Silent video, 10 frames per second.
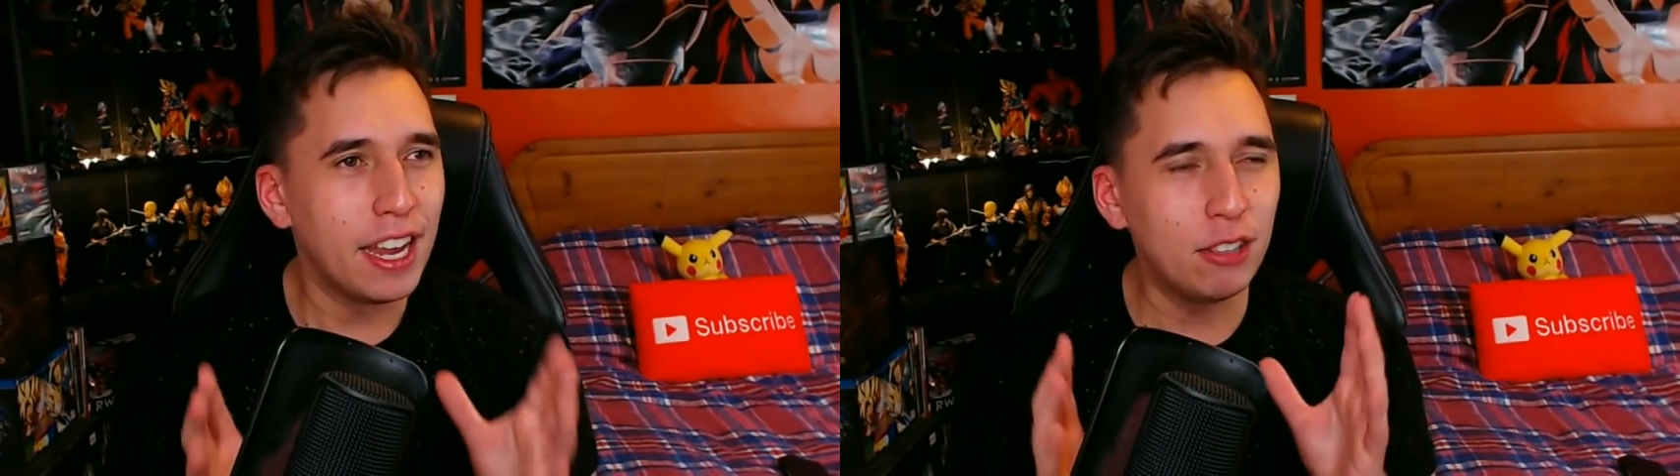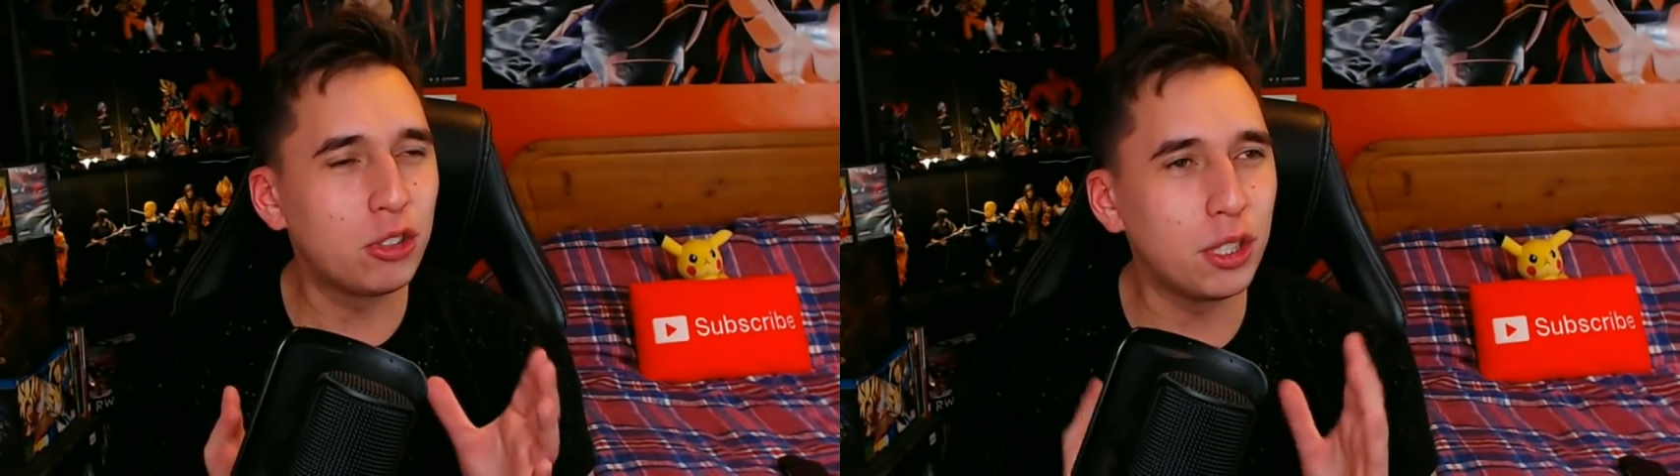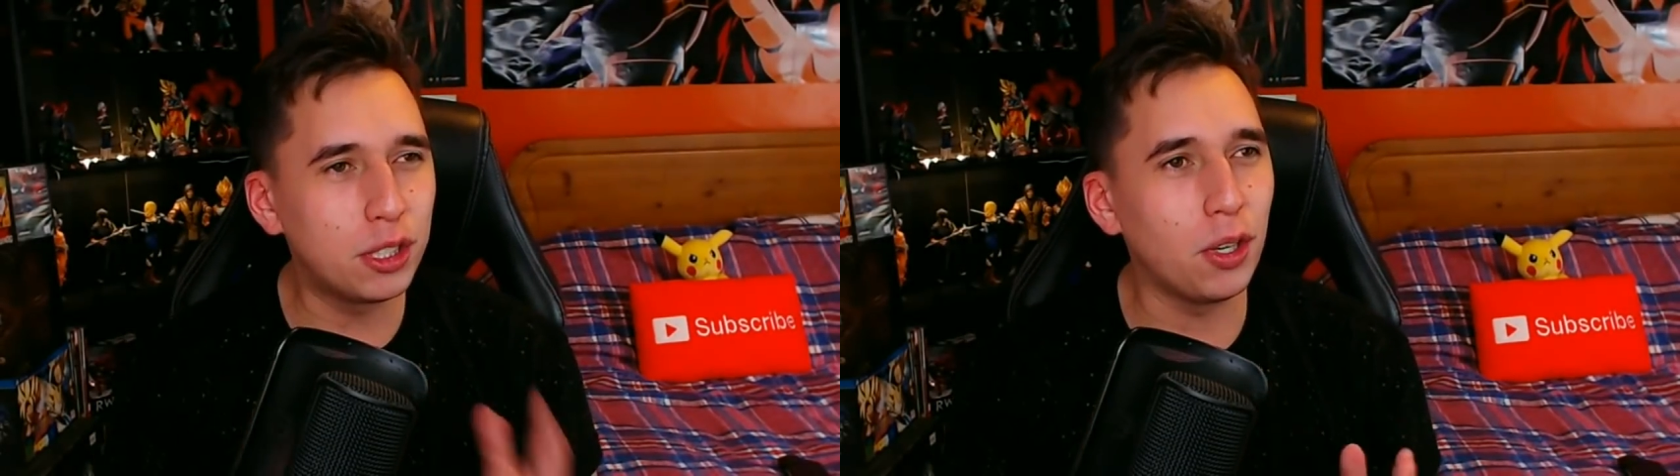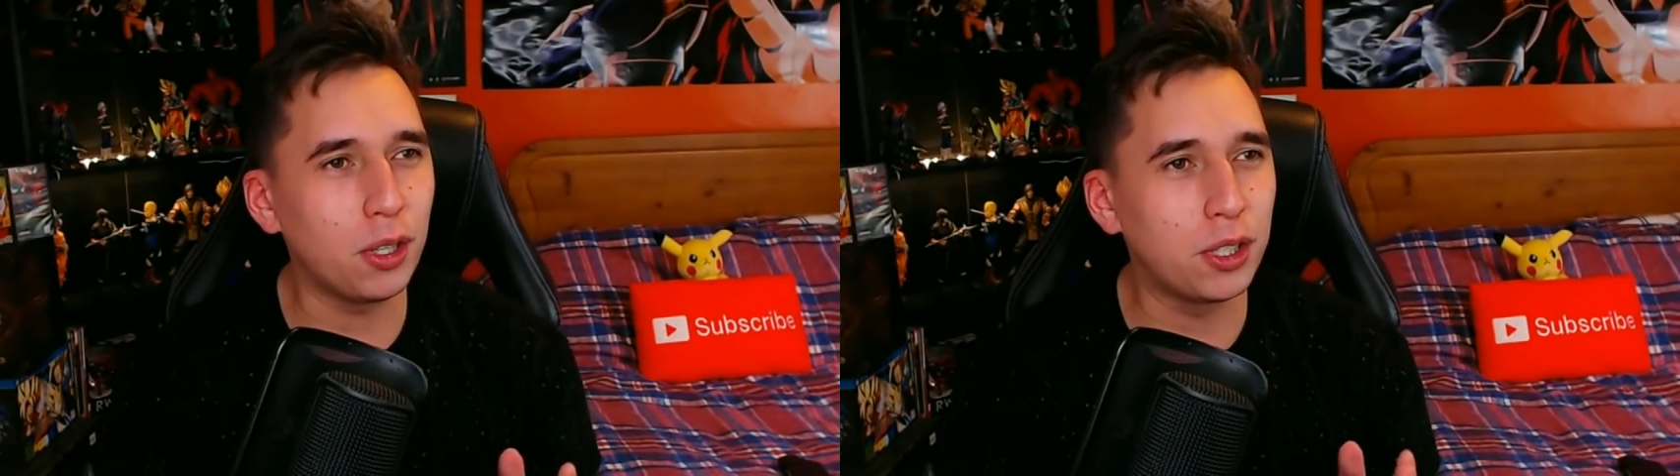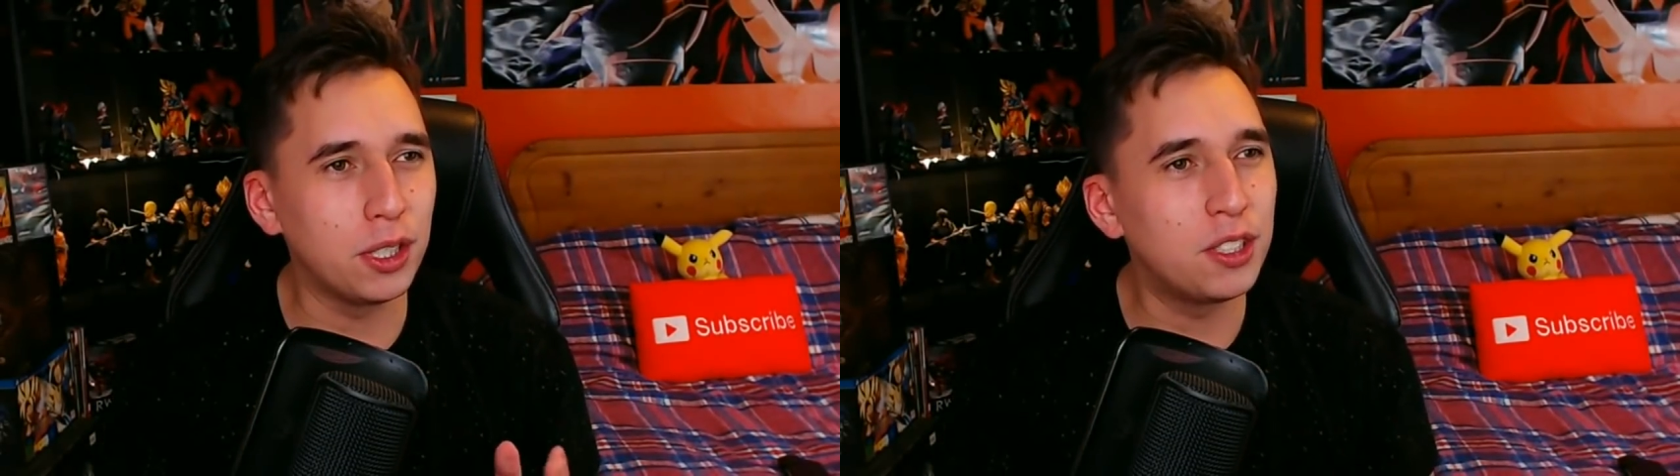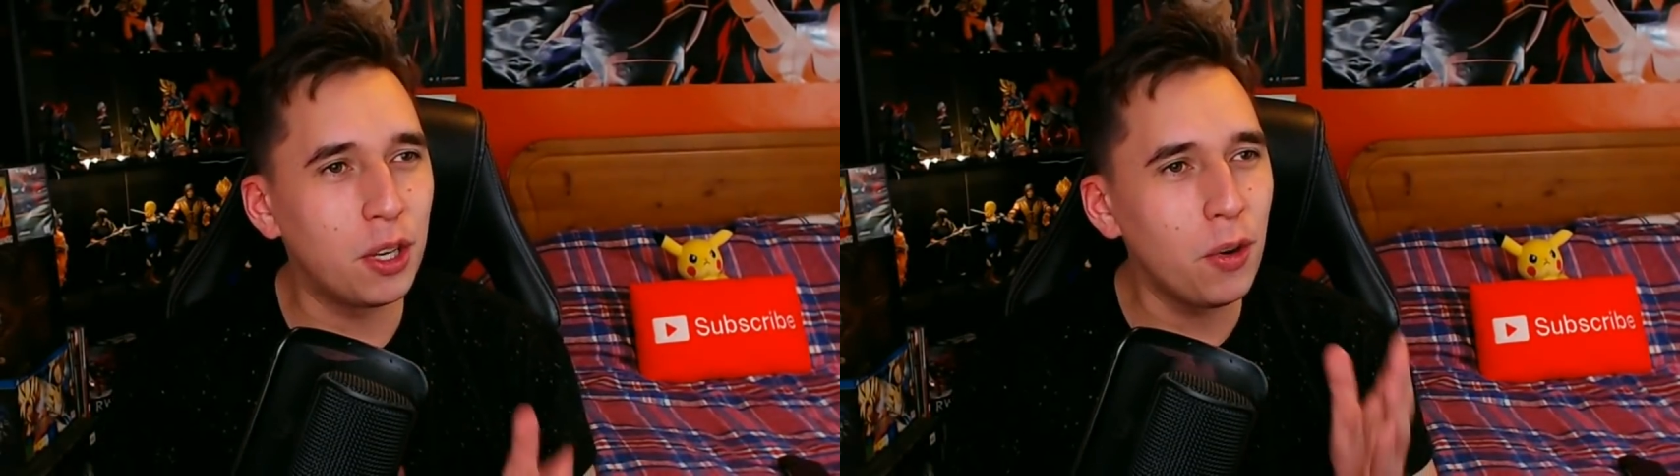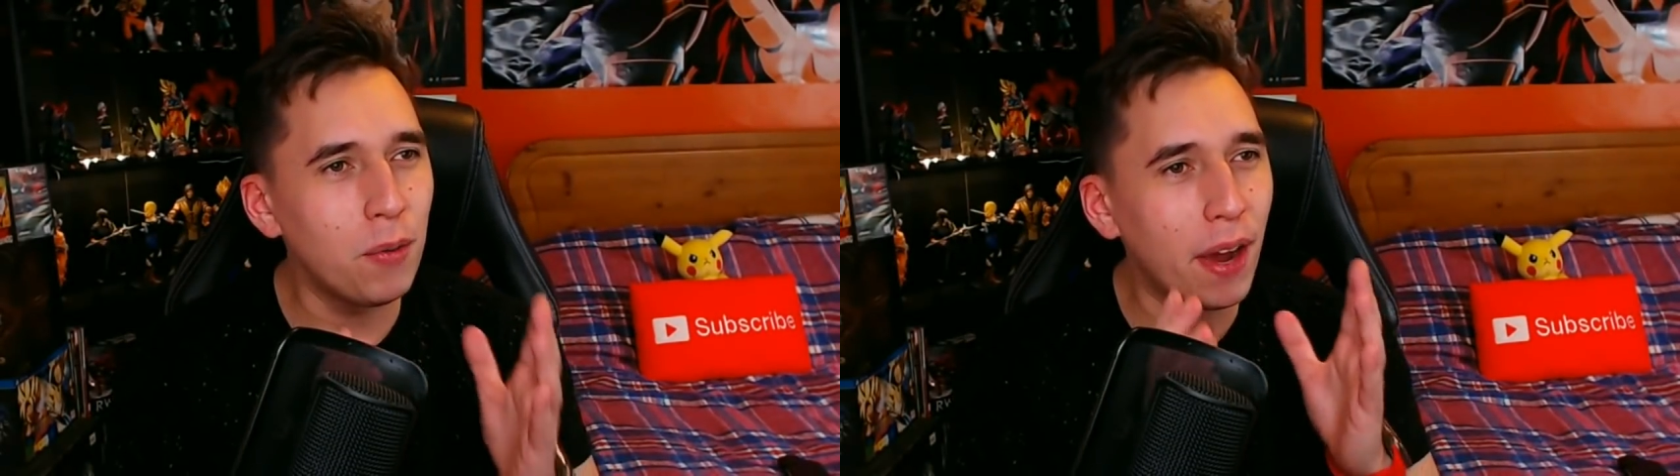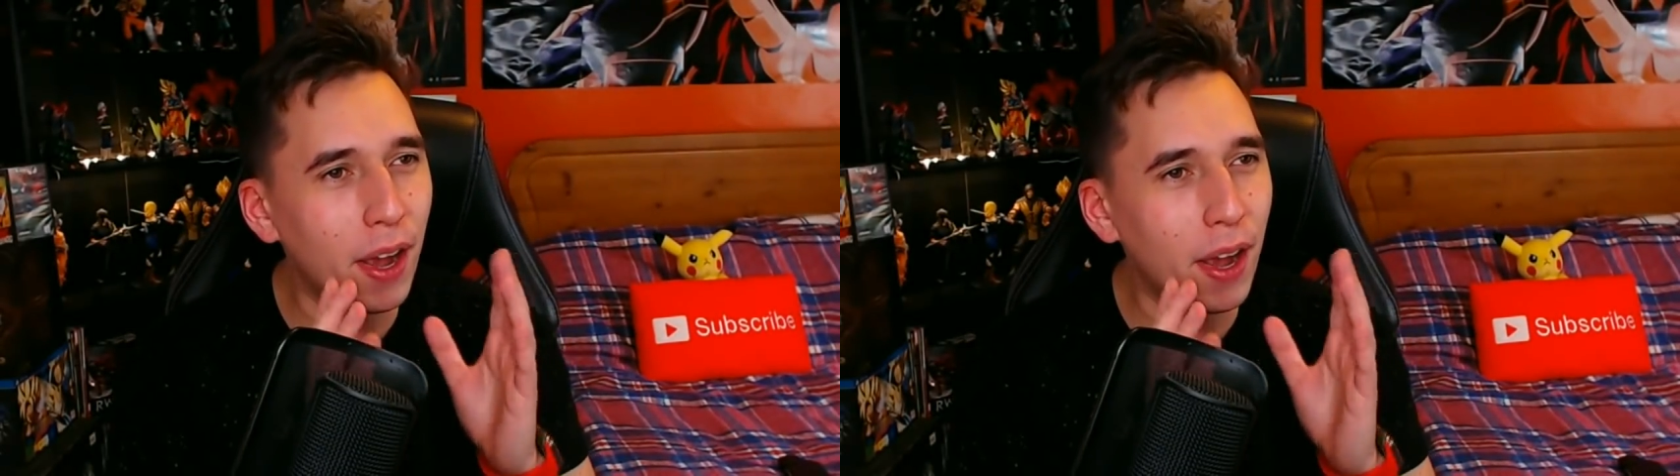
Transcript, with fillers: introduction to